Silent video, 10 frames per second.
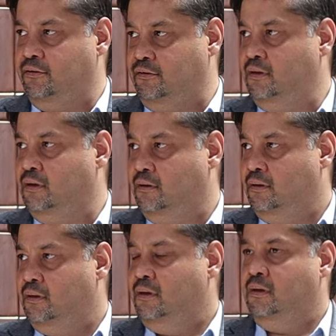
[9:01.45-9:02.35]
NCR,
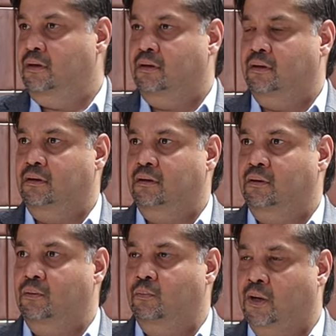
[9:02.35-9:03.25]

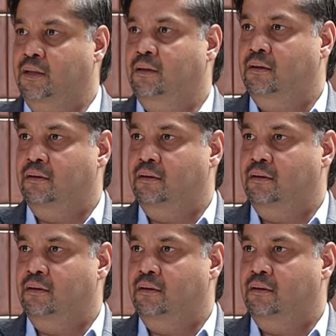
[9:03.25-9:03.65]
one,